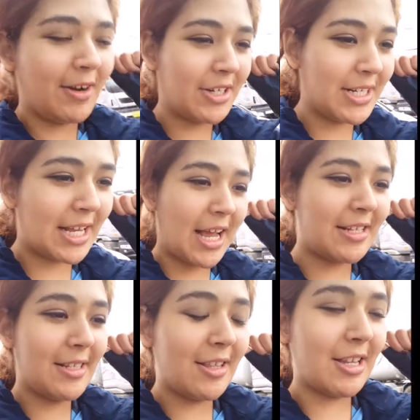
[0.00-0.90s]
we just
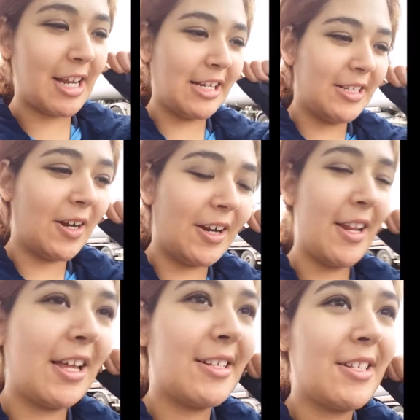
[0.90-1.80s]
got the day
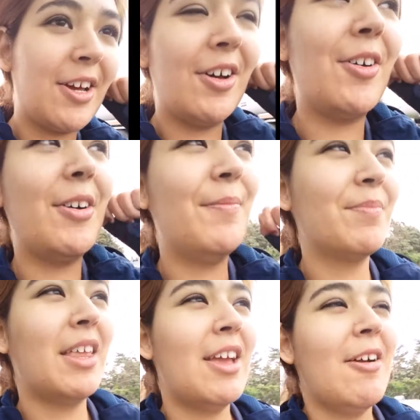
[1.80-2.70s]
started. So
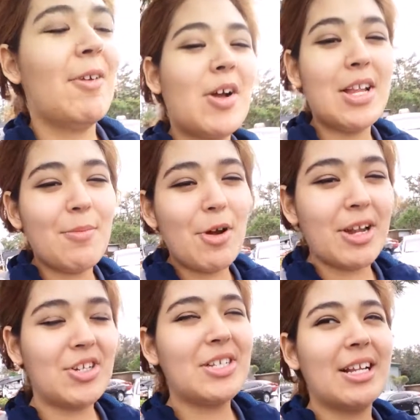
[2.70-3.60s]
I'm on the
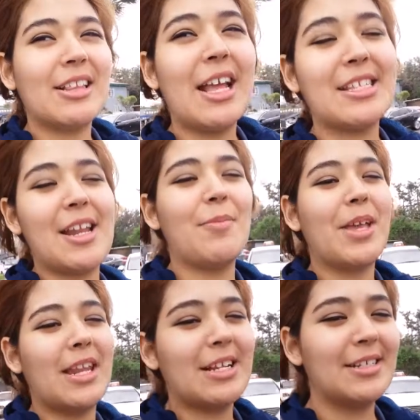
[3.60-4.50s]
orange smoothies and
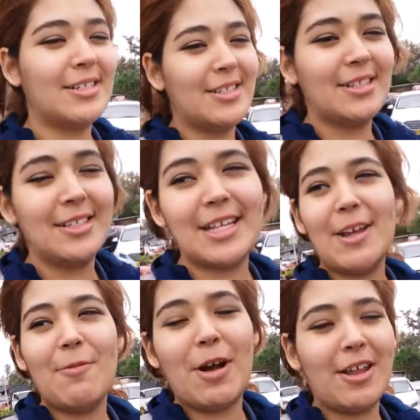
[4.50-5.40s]
I'm getting
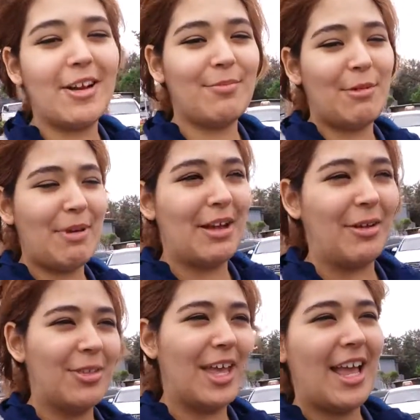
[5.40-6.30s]
seawater in my
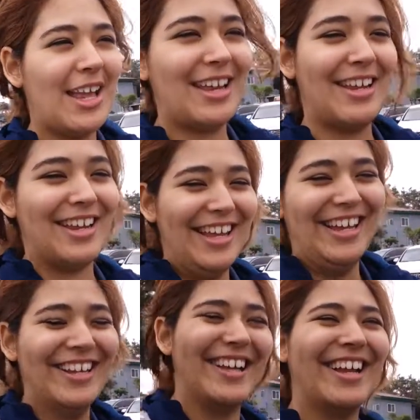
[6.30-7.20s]
mouth. Hey.
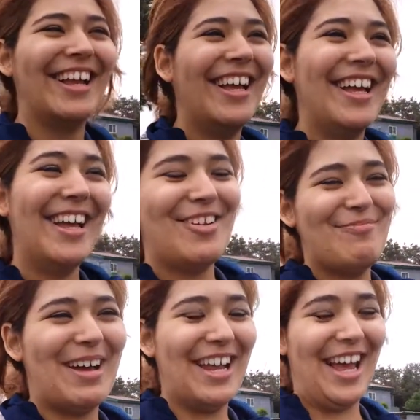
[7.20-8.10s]

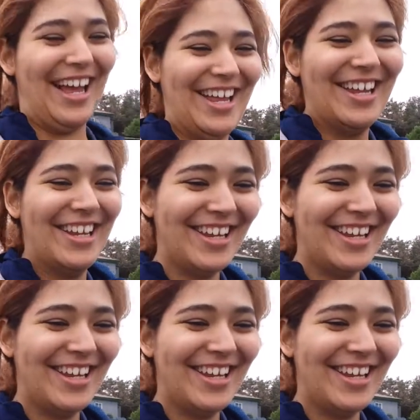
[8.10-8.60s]
But yeah,